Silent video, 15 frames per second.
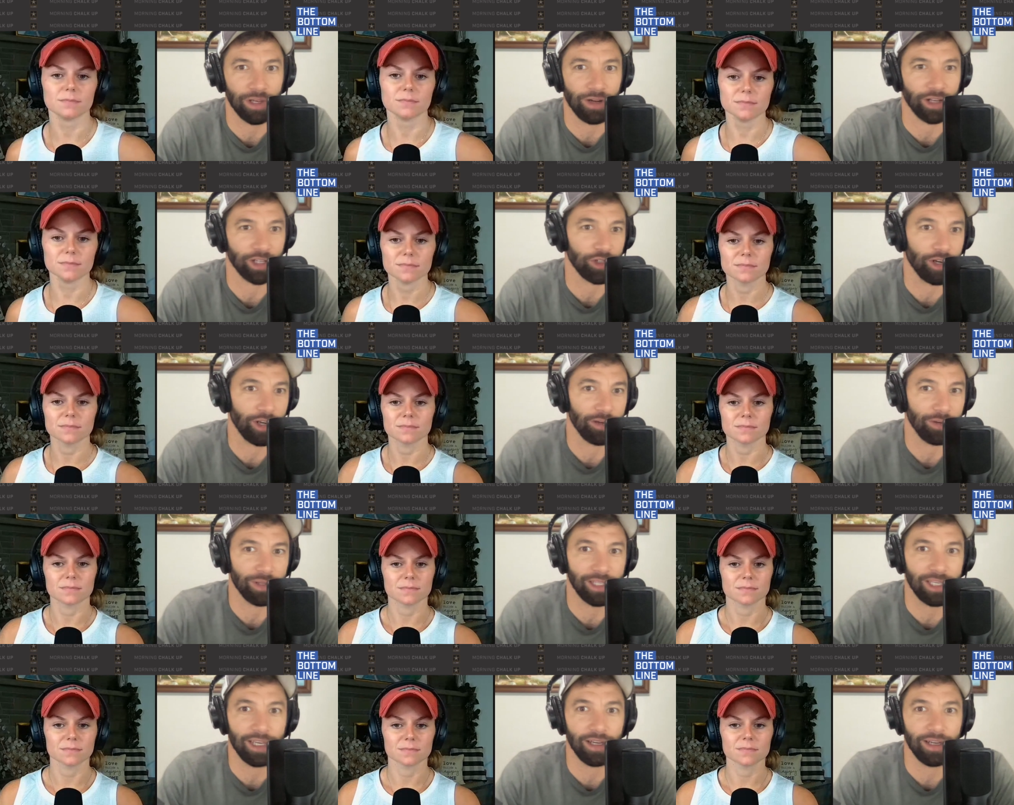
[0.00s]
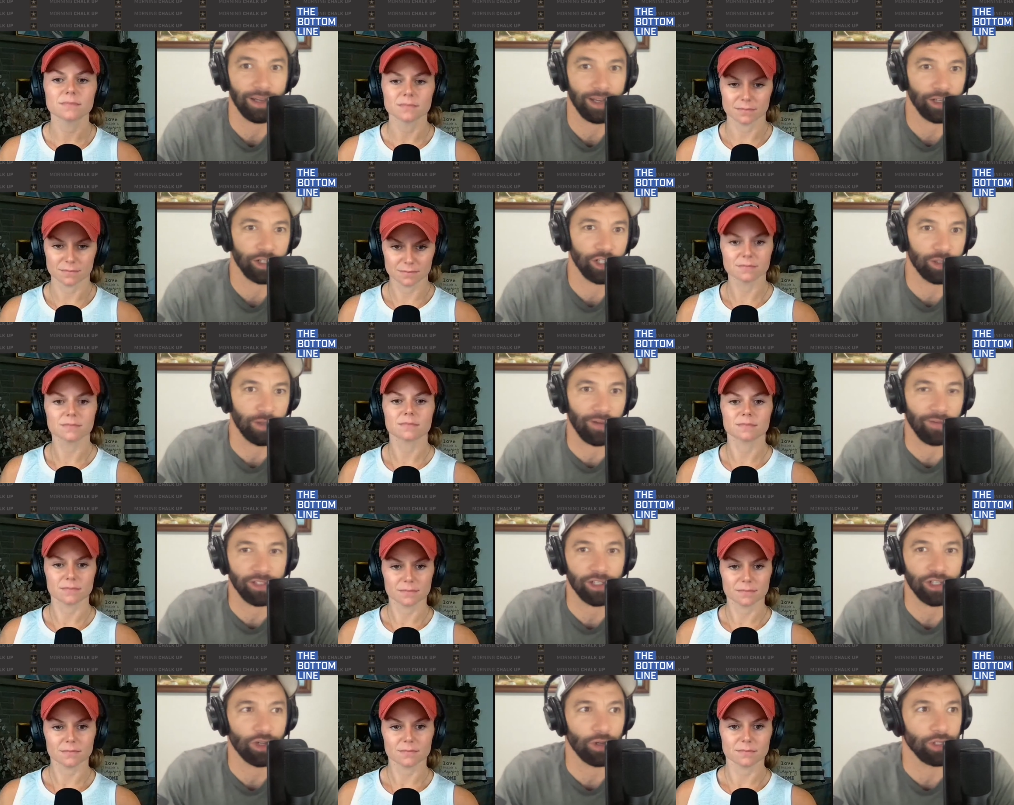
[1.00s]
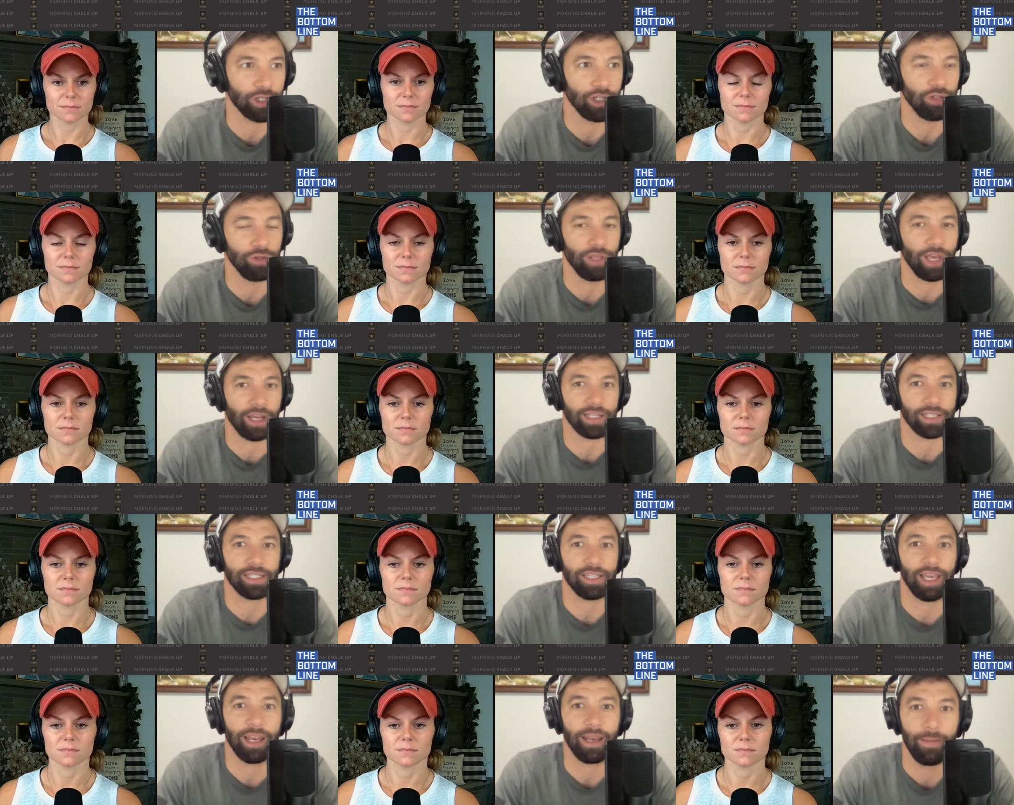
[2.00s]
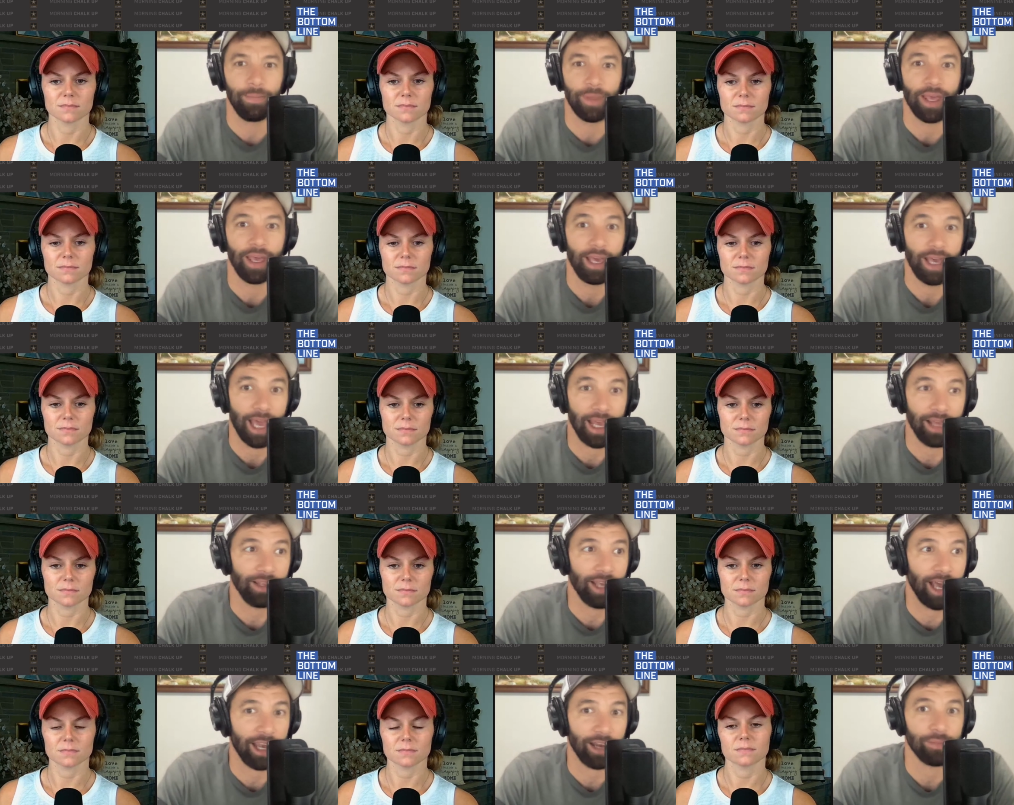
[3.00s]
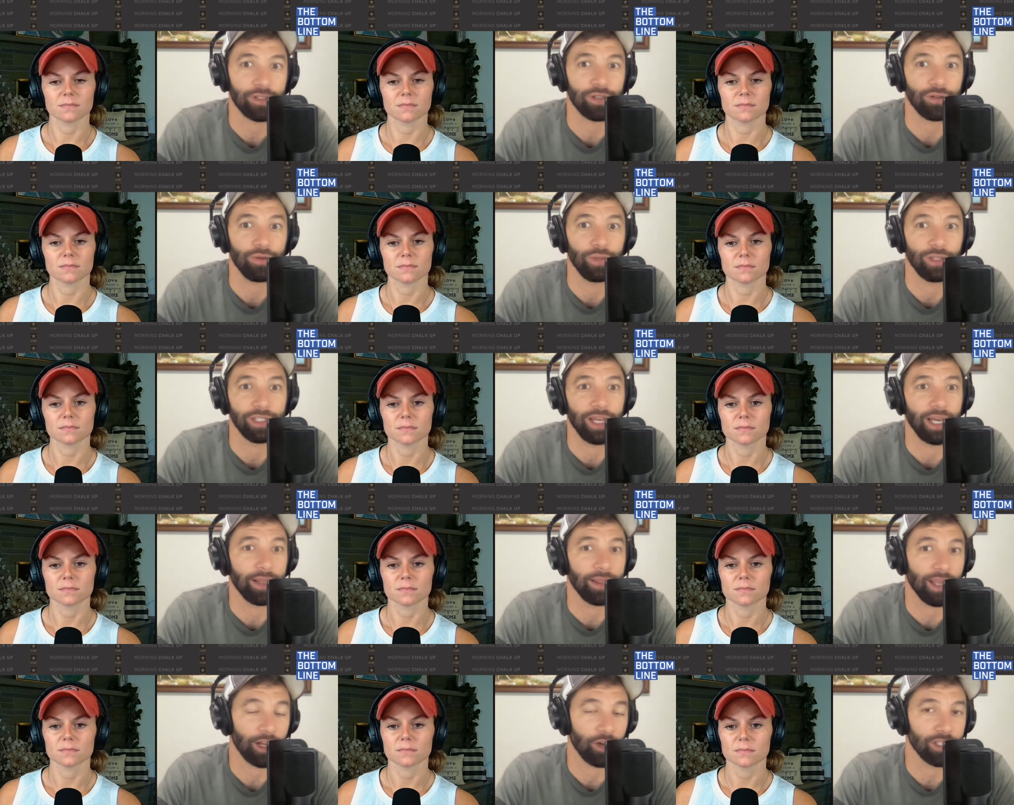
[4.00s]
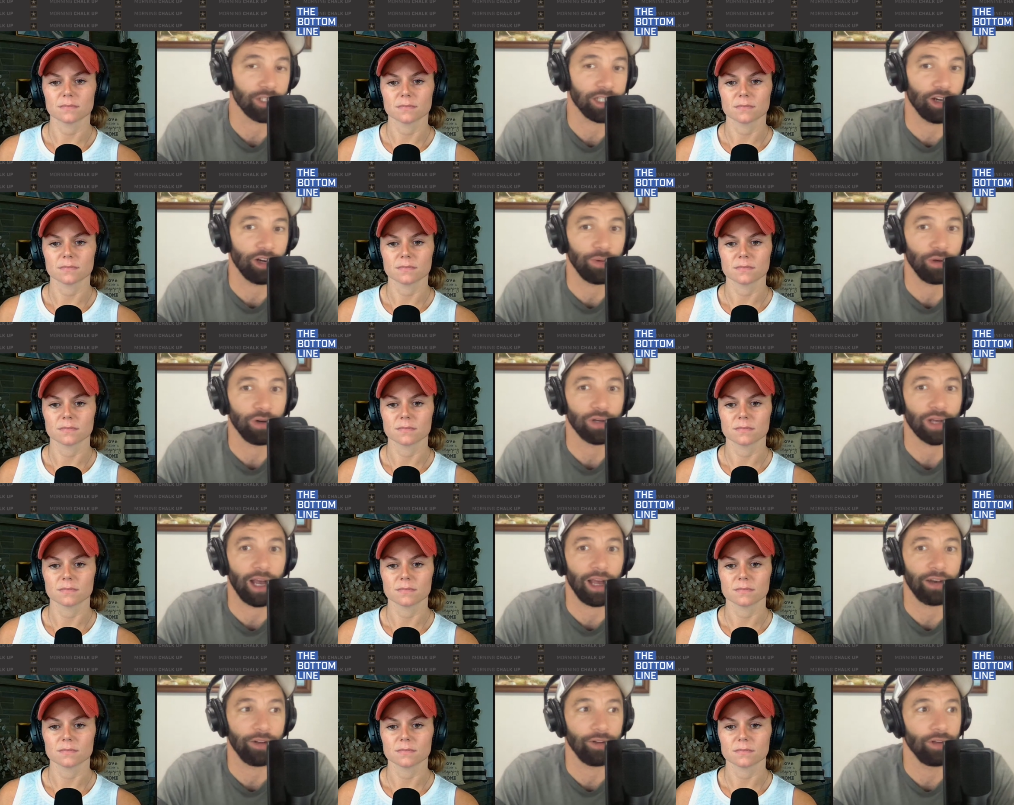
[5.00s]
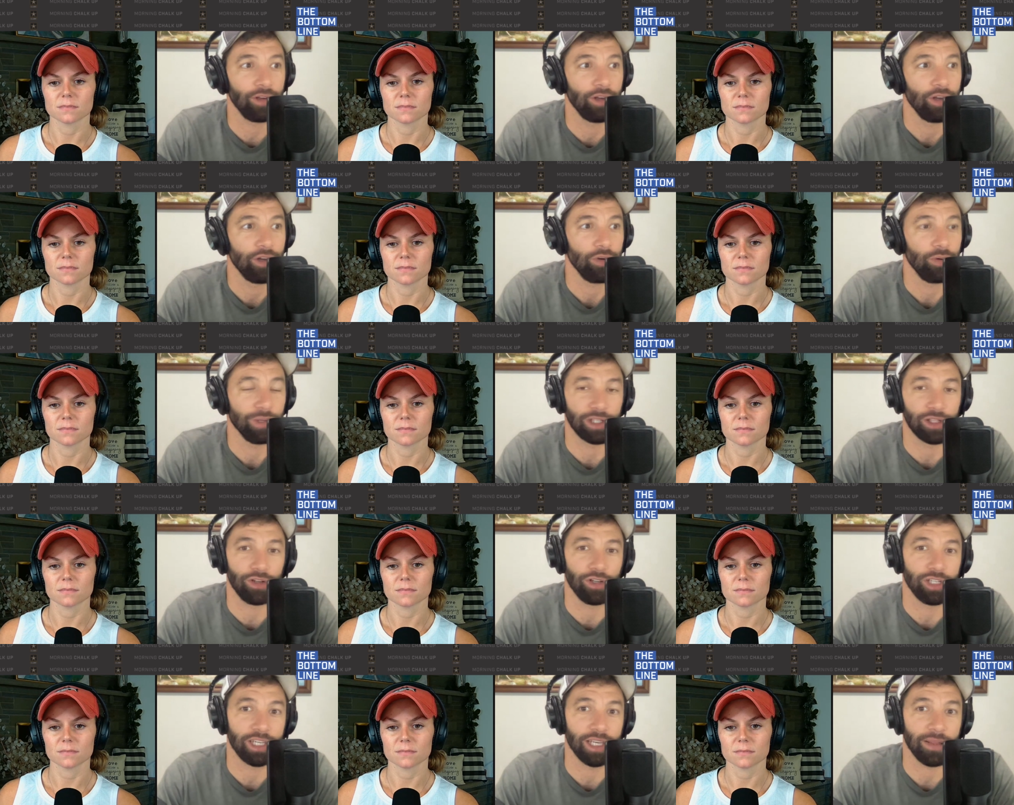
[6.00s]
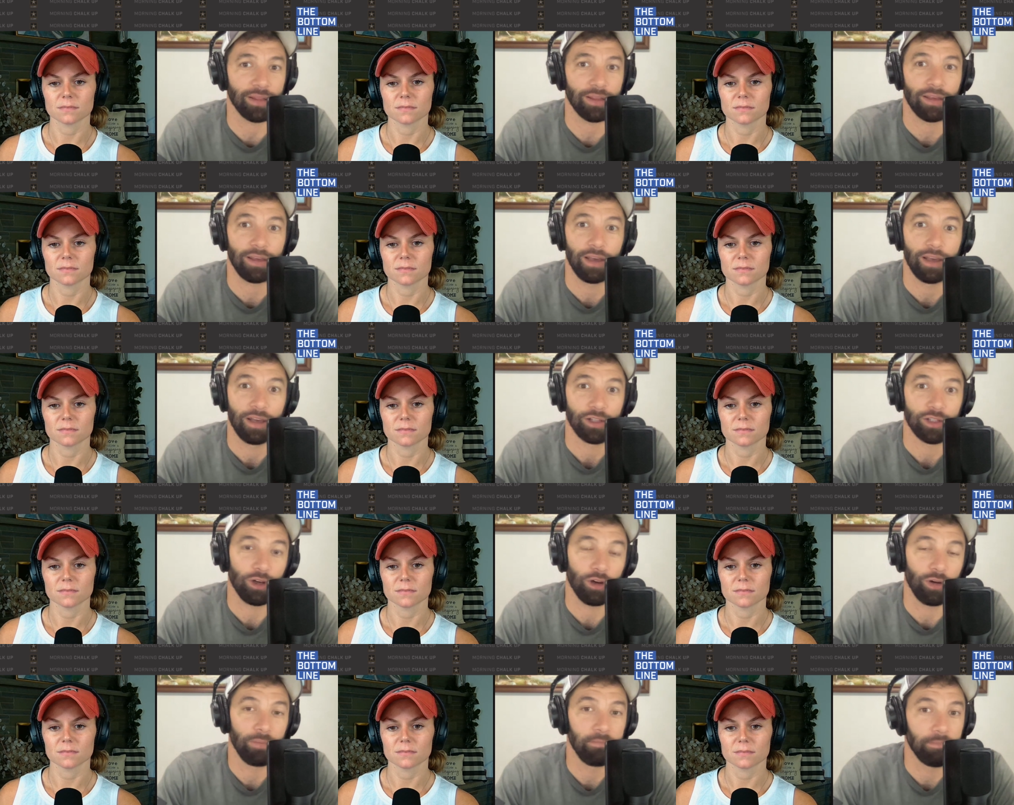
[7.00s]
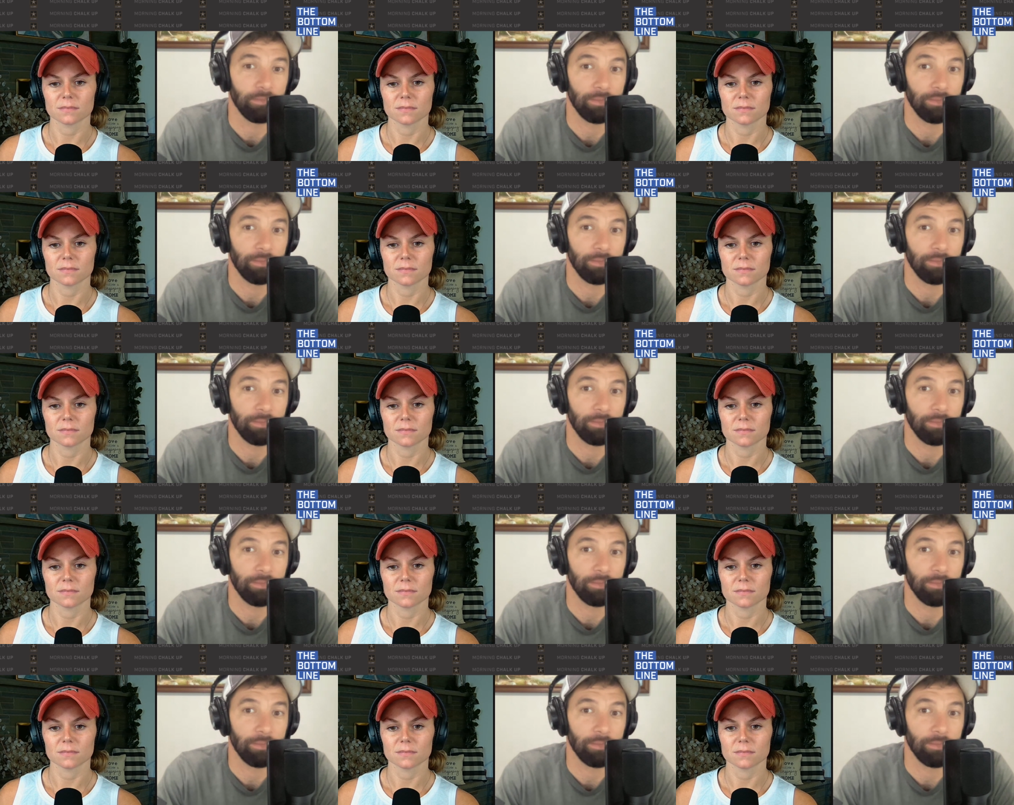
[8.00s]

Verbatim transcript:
Speaker 1: be in Australia with Tia, and she's obviously chosen to do that instead. Haley Adams, who was ninth, and Cristiano O'Connell, who was 13th. So,